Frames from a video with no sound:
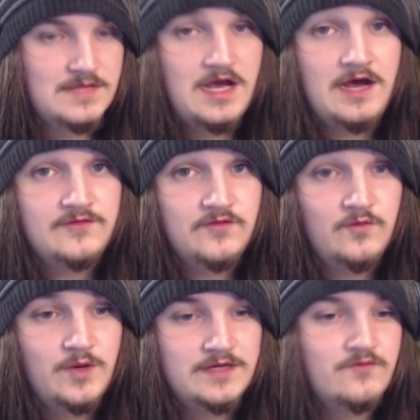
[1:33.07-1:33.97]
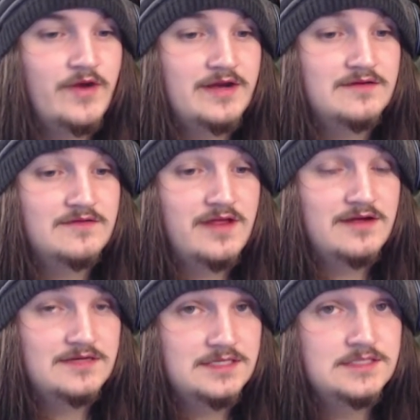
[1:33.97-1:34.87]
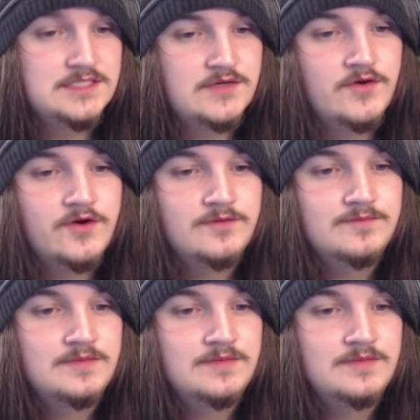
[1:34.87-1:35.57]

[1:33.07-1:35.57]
Half of 1 rounded down is 0.